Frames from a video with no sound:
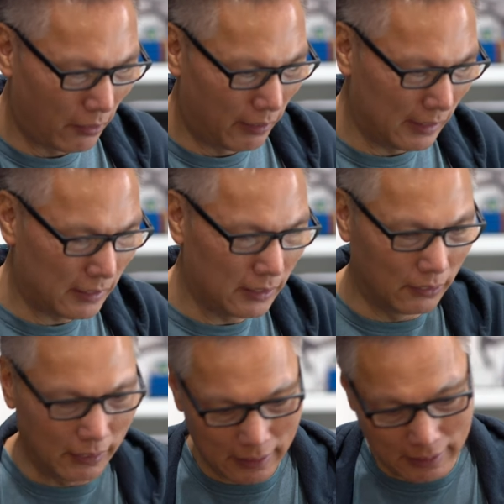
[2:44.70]
All right,
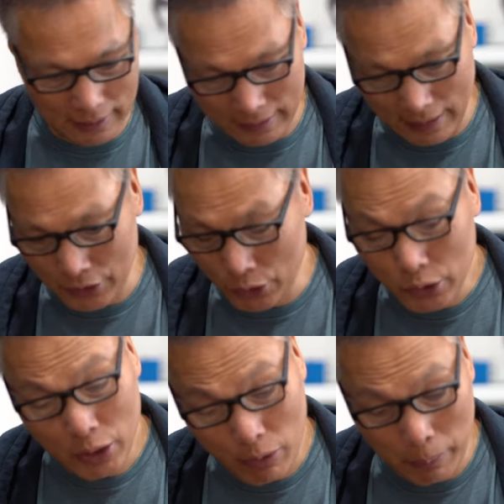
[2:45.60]
so yeah, you do
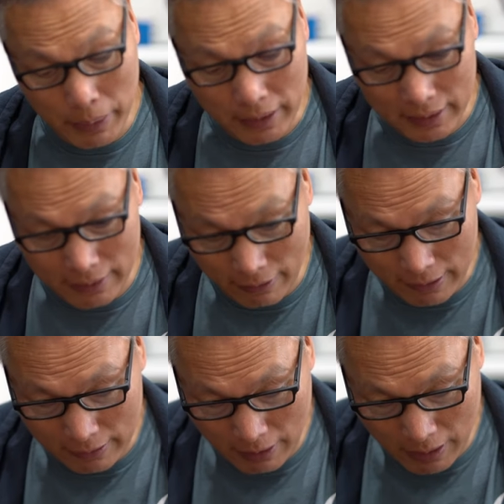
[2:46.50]
get quite a bit
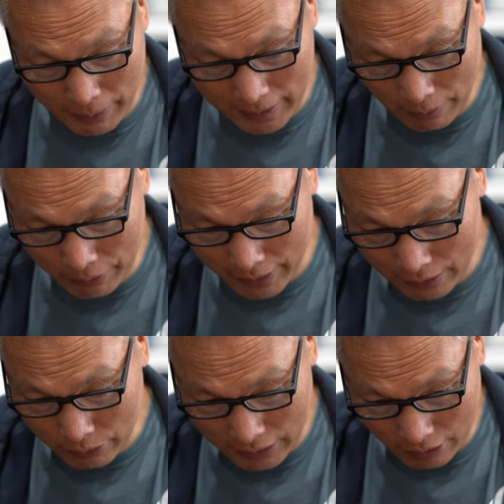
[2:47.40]
of stuff in here.
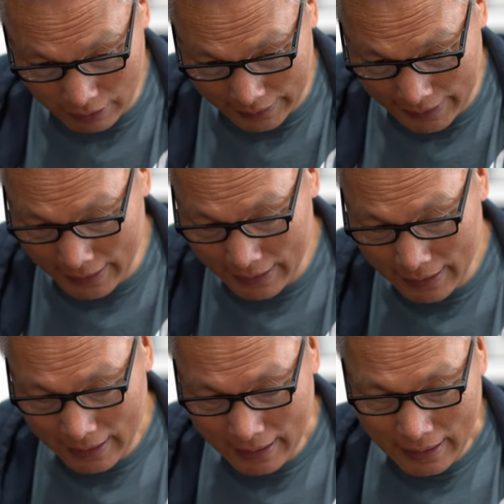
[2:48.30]
That's why it calls a
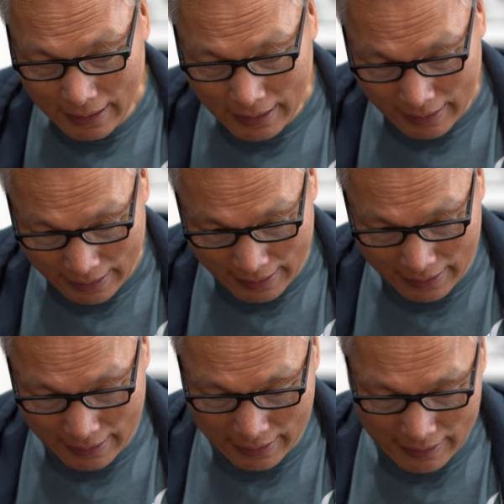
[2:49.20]
kit.
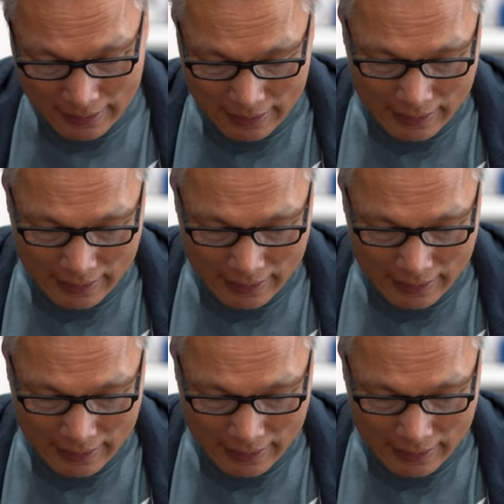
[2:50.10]
And